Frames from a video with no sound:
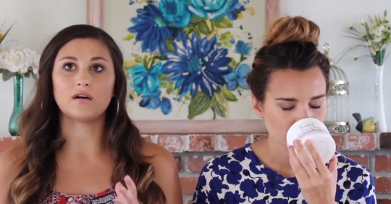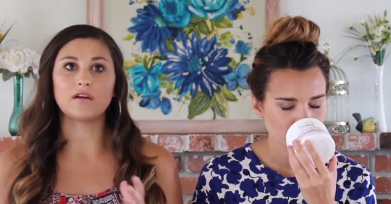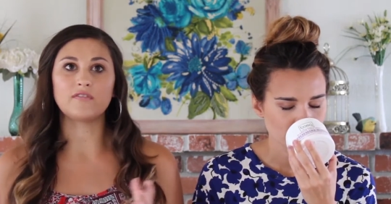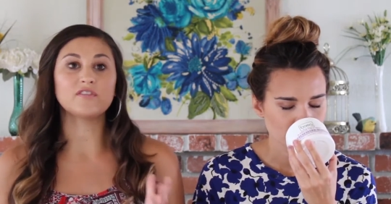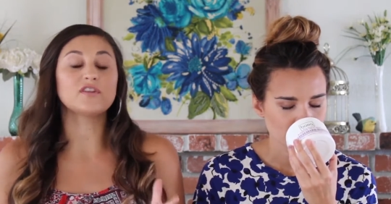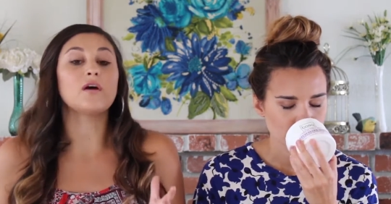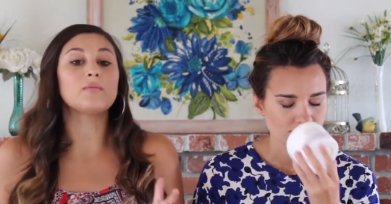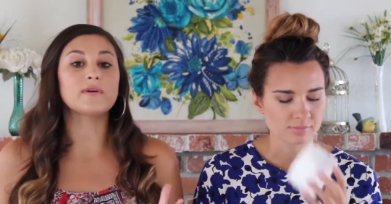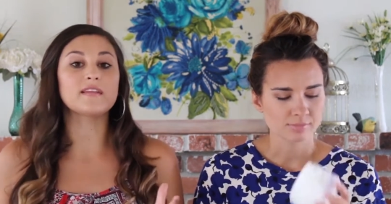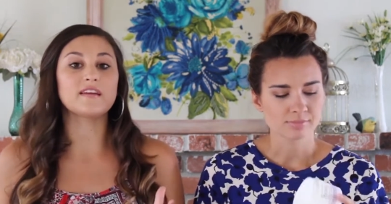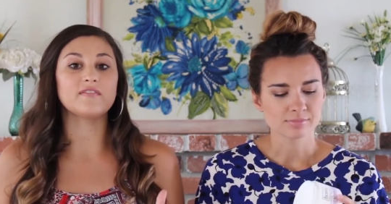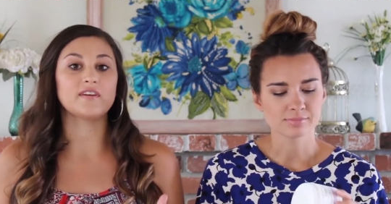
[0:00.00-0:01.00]
Speaker 1: if you're not
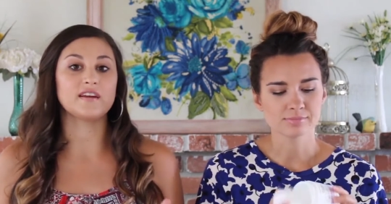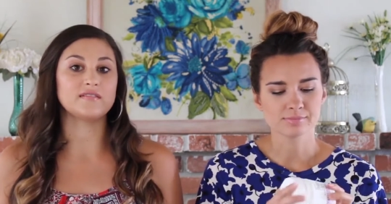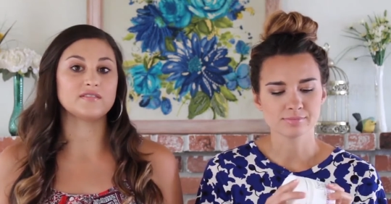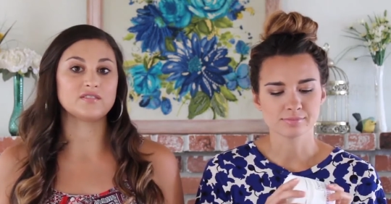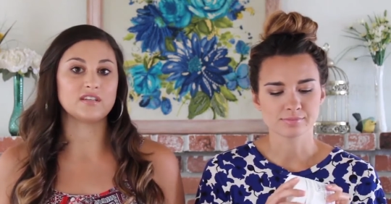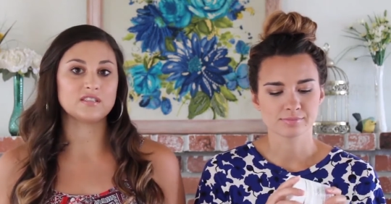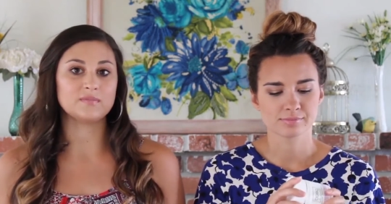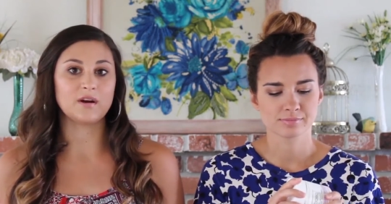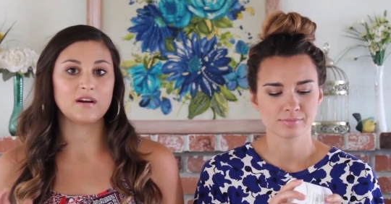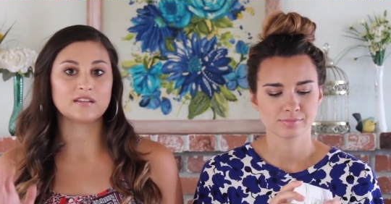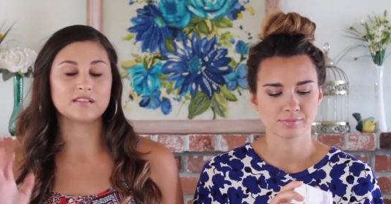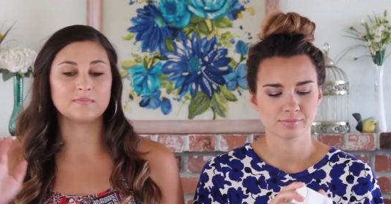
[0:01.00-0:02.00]
really afraid of stretch
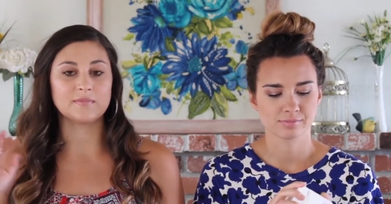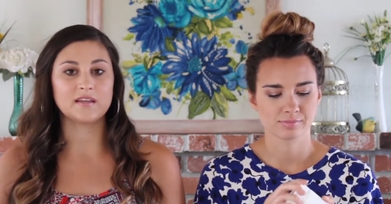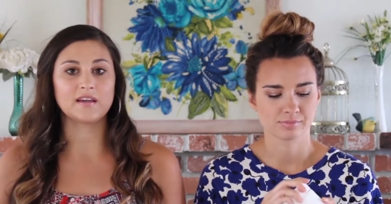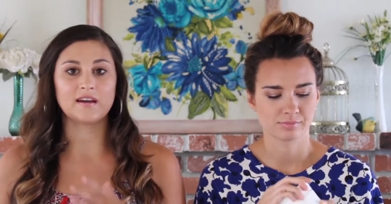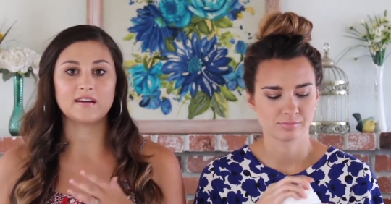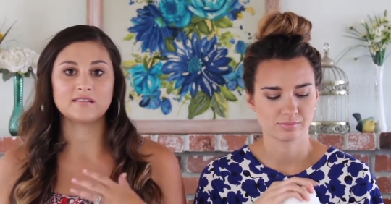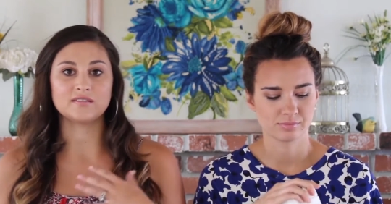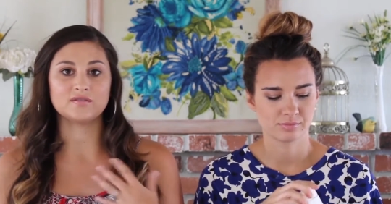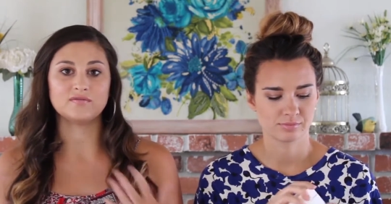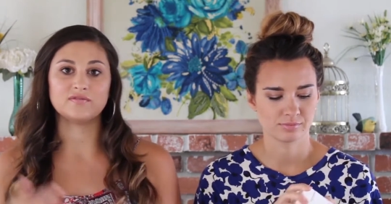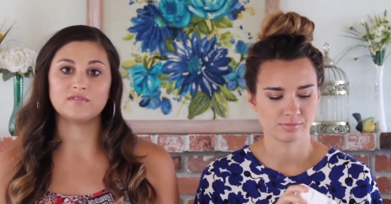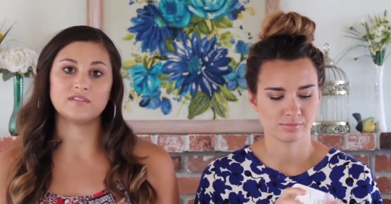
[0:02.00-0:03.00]
marks because
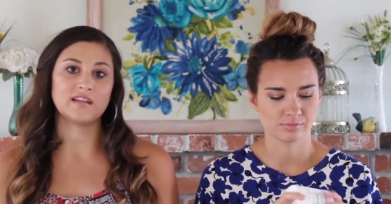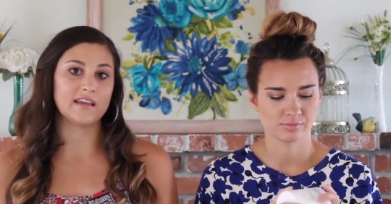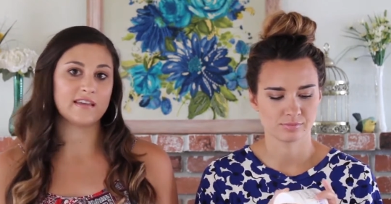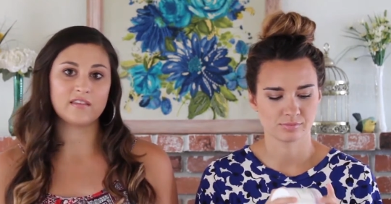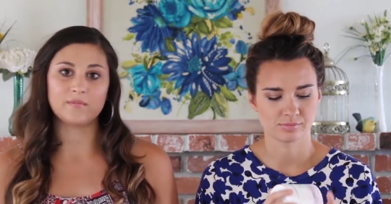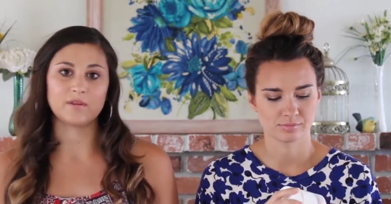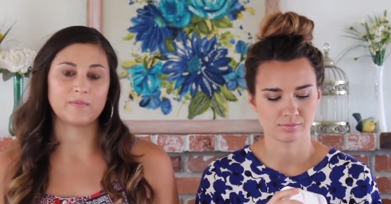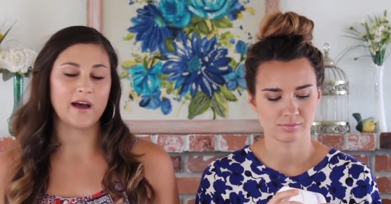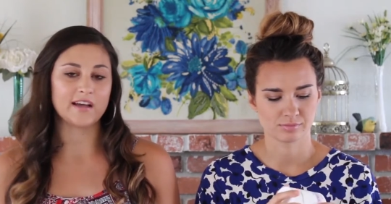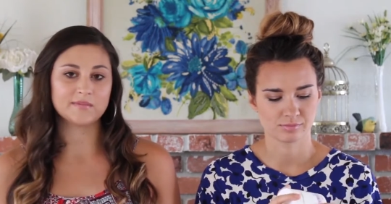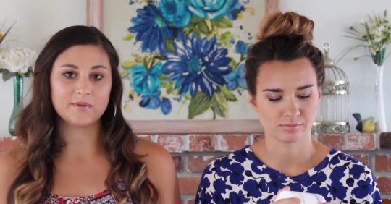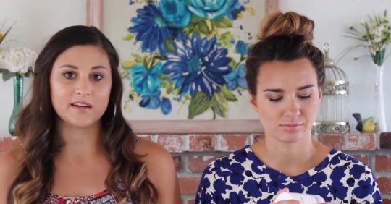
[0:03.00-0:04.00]
you didn't get them with
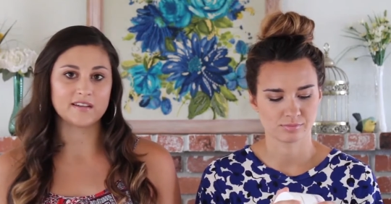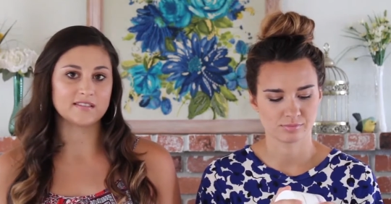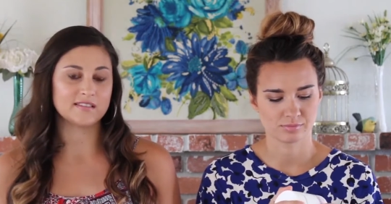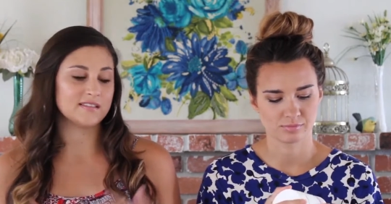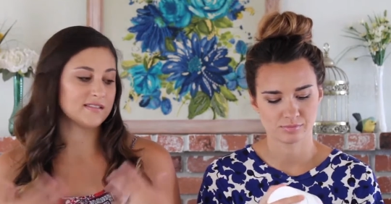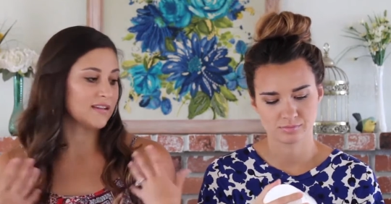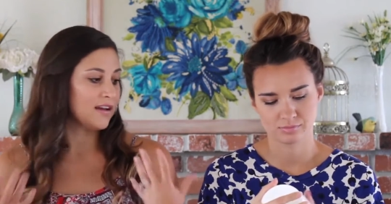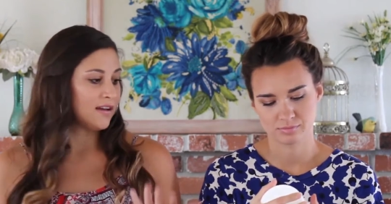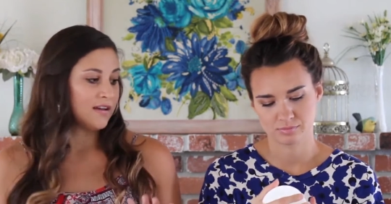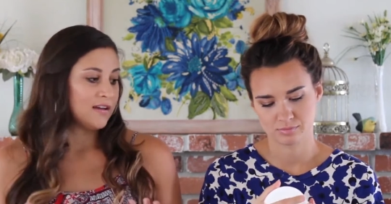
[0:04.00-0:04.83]
past pregnancies,